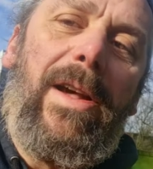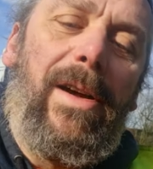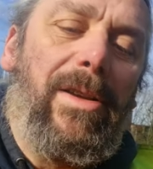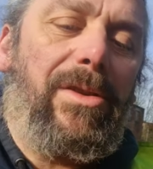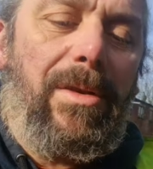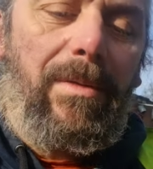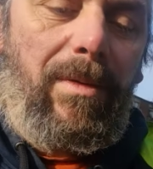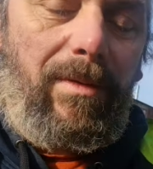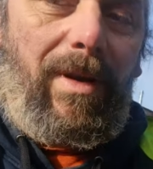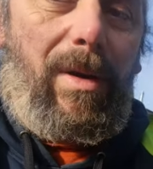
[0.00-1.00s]
nice,
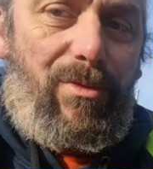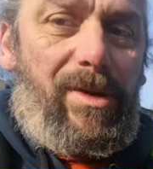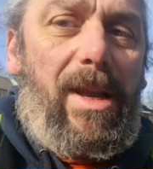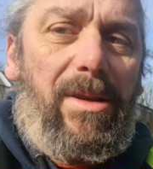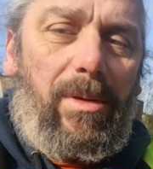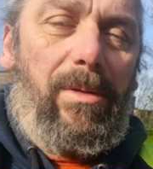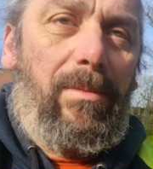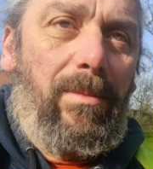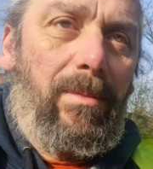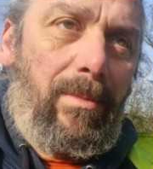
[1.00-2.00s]
very presentable.
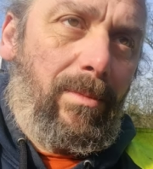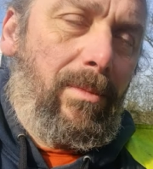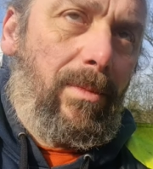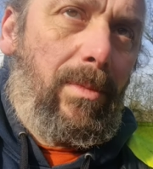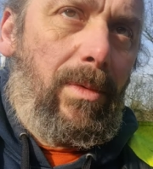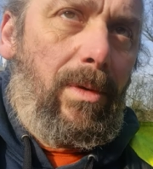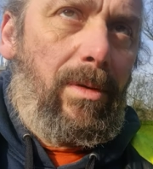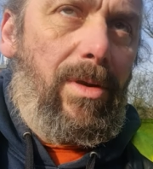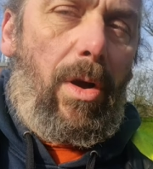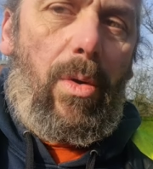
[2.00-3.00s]

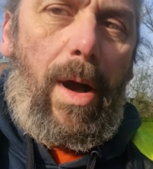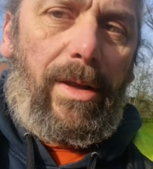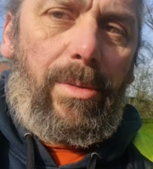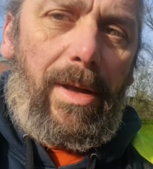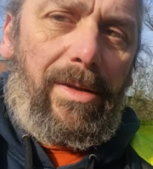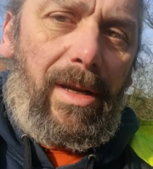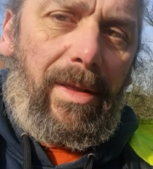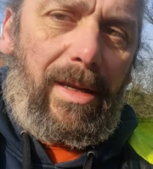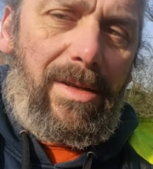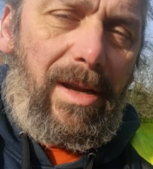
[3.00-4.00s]
It's not quite 20, I
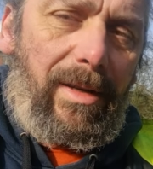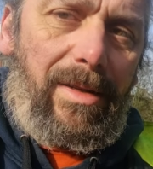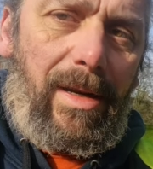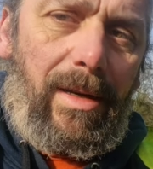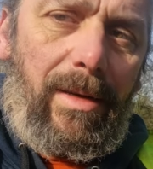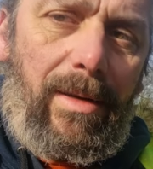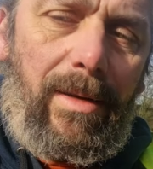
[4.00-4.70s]
think it's 19.